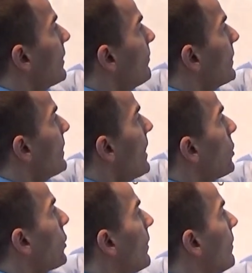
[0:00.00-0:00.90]
the
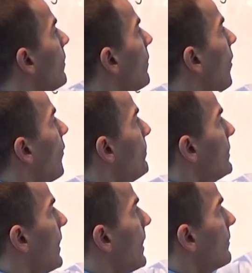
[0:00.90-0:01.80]
expectation of
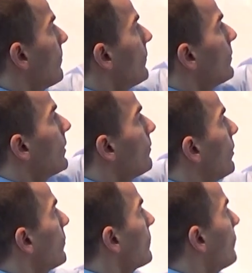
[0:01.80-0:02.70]
beta hat
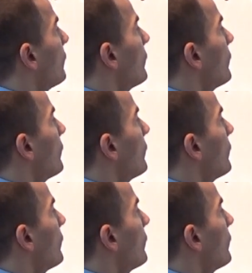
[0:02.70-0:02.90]
transposed.